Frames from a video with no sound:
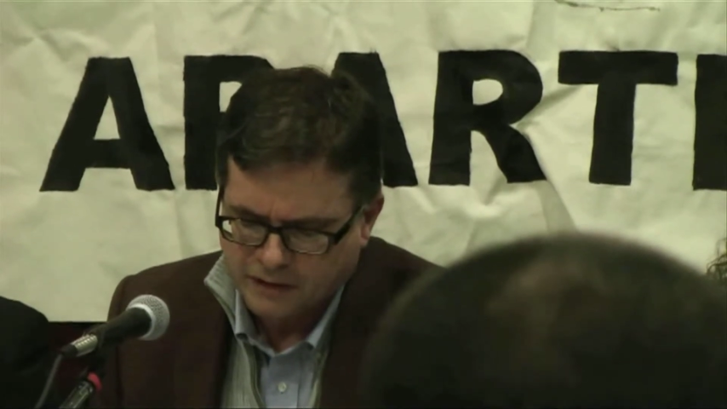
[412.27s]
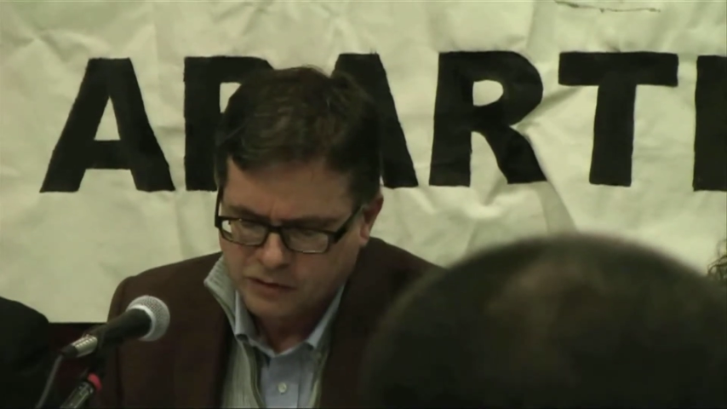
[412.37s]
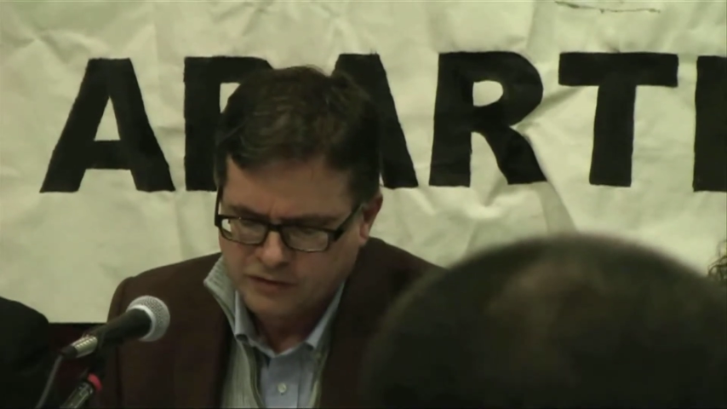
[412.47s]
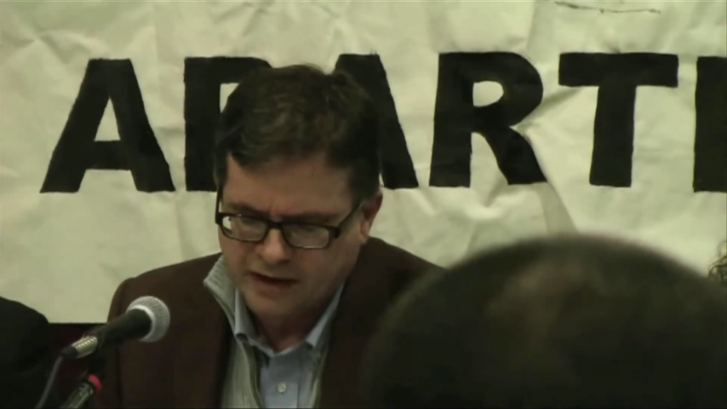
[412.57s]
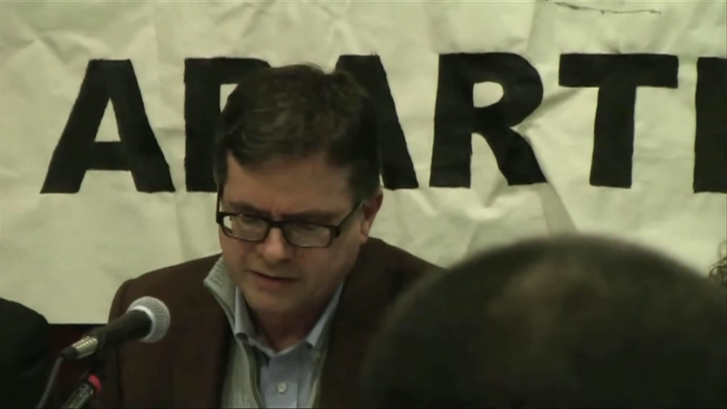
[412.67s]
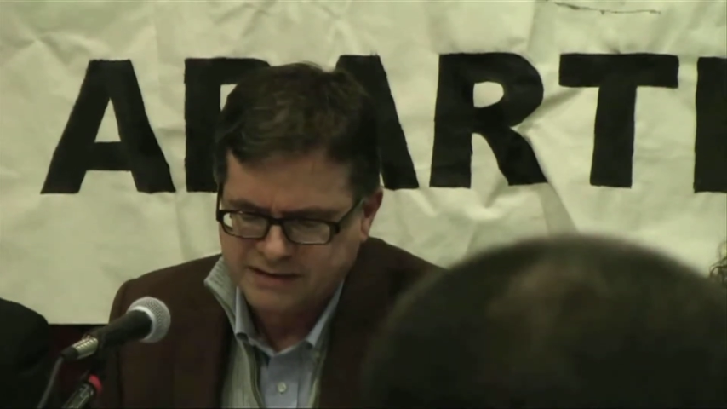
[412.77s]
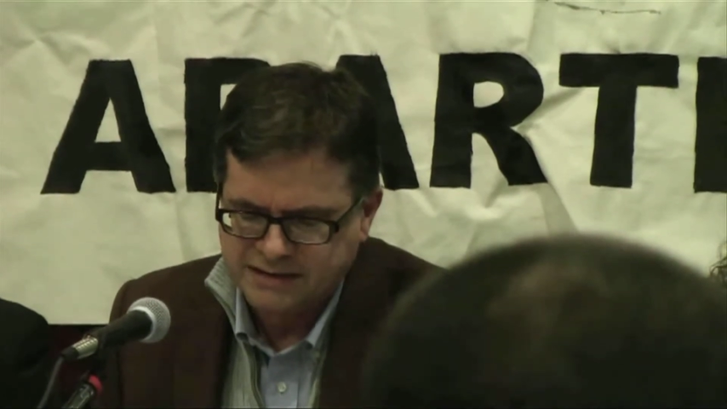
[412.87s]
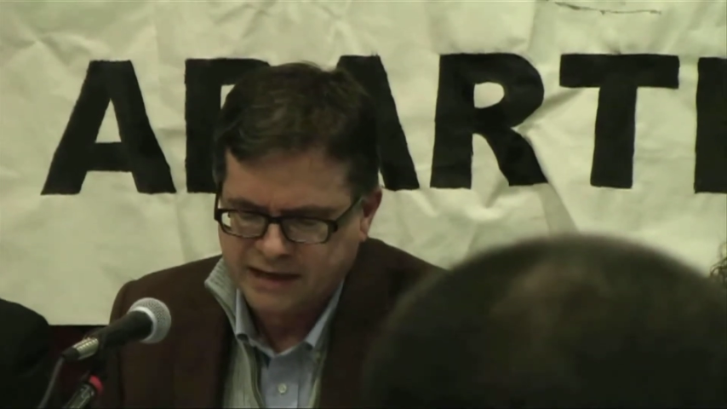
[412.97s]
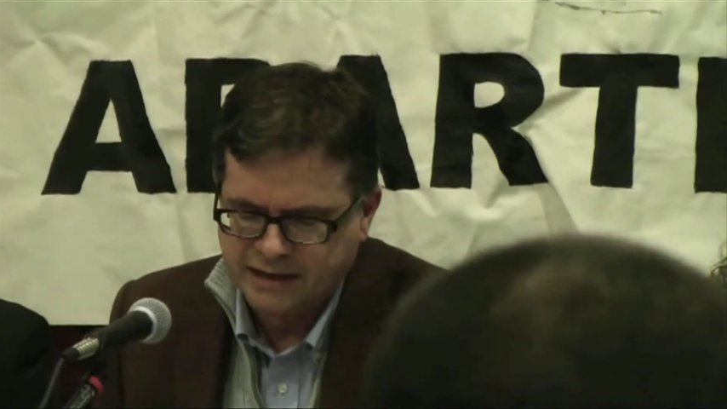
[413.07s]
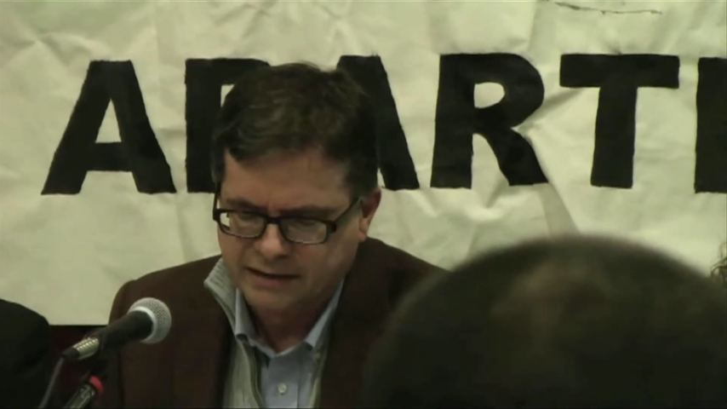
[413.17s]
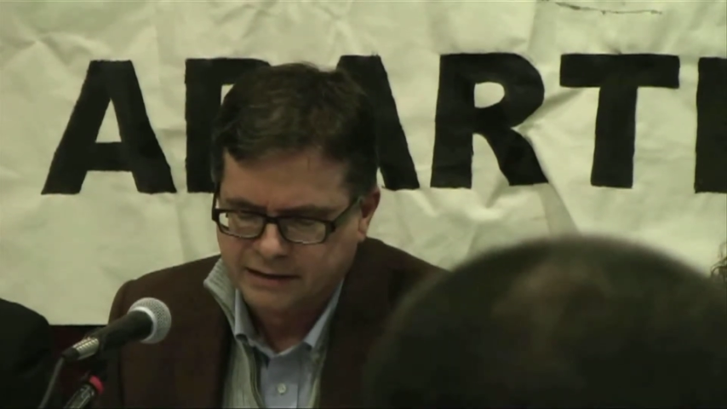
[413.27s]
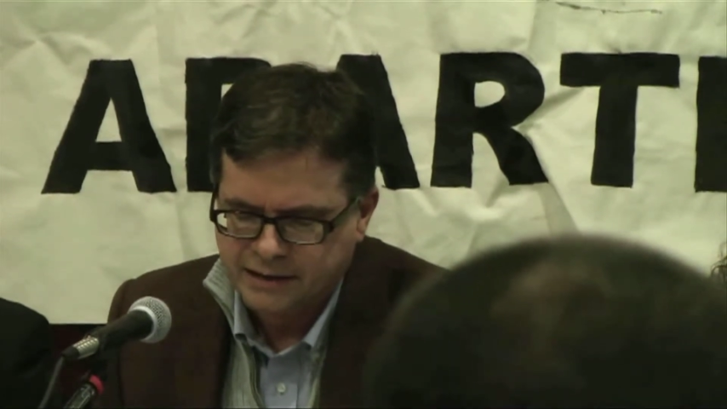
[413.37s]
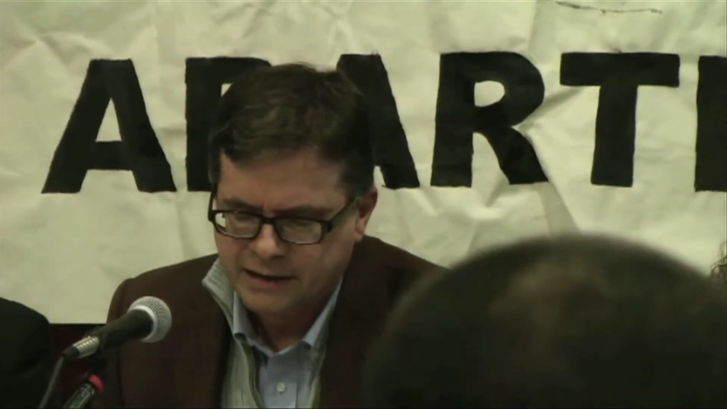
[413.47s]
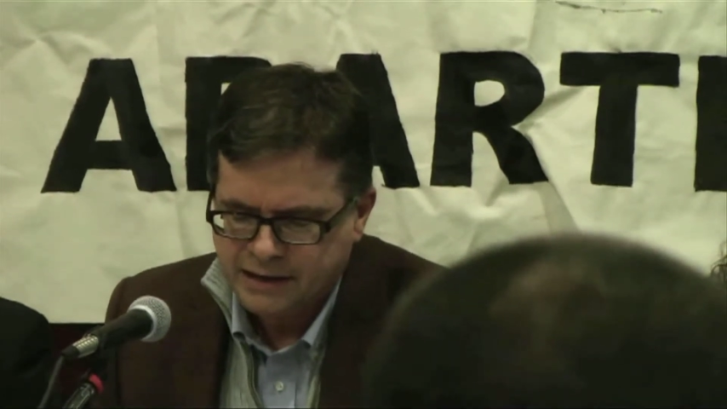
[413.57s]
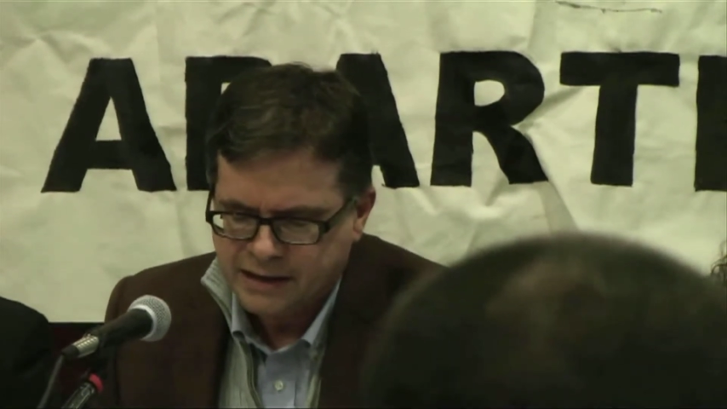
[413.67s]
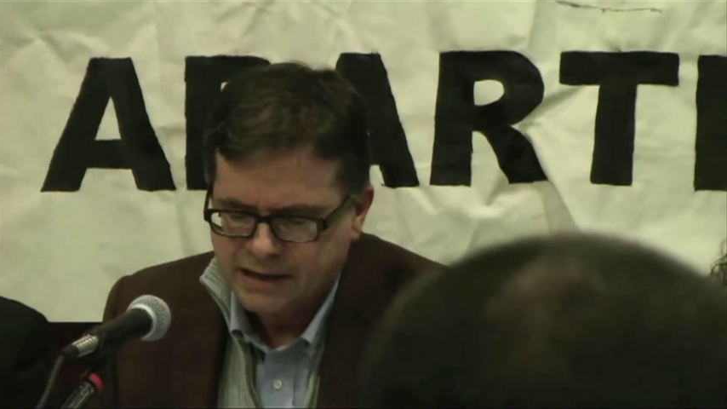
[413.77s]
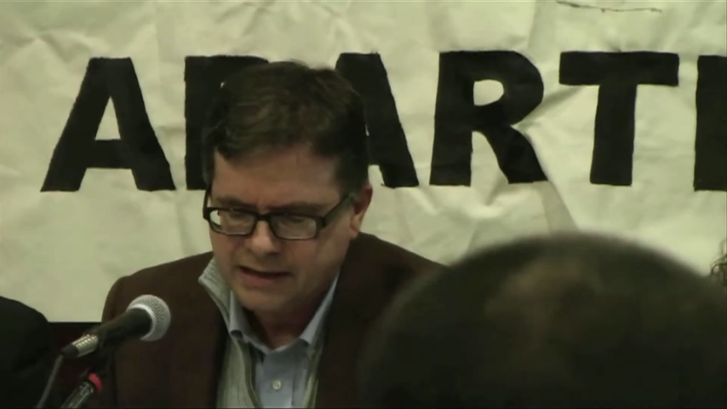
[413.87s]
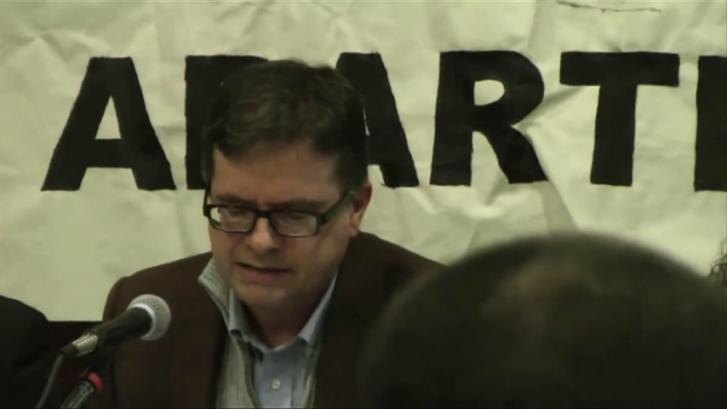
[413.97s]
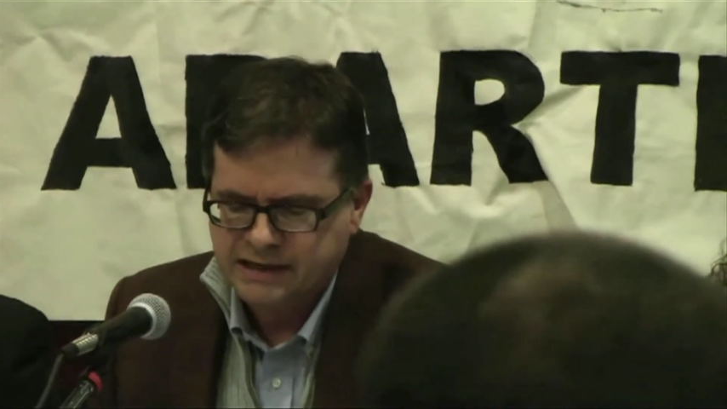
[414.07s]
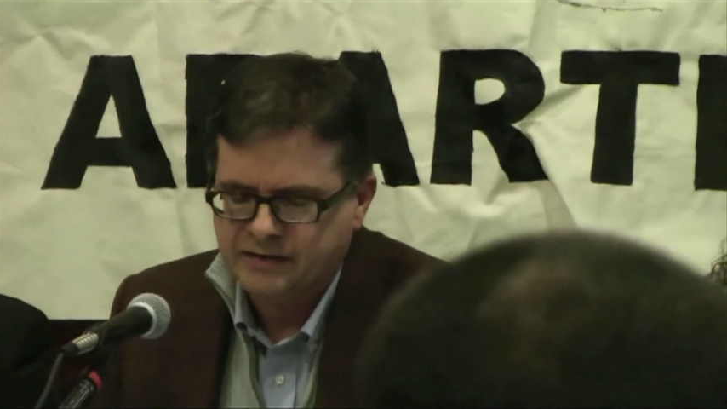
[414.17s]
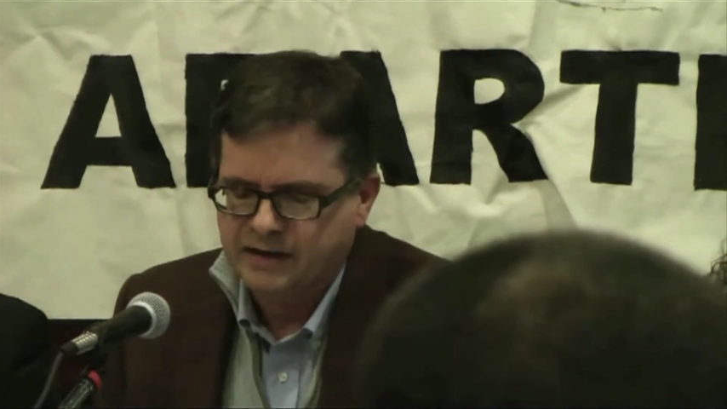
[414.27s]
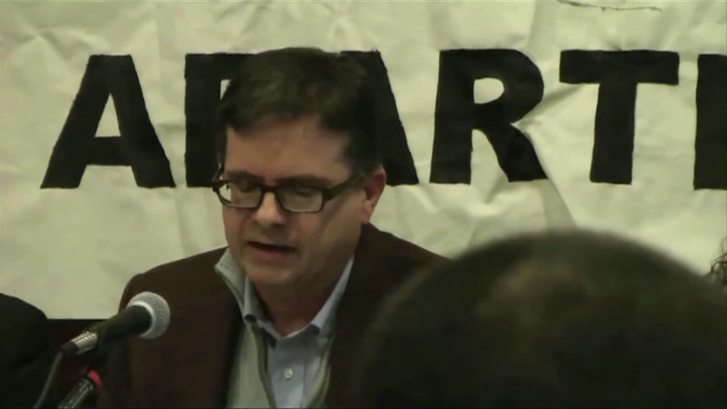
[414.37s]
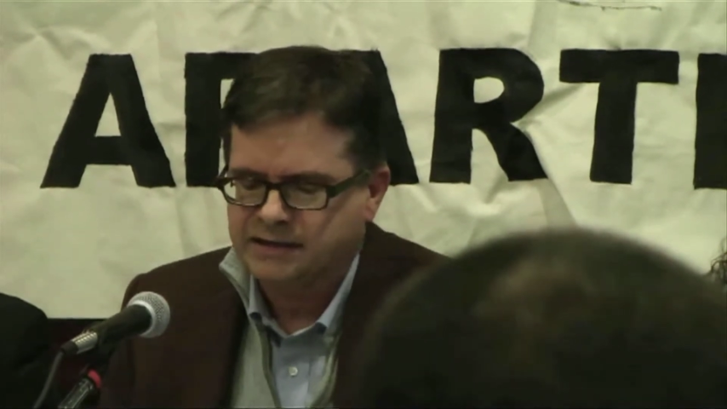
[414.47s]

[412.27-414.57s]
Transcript: 2010, he said that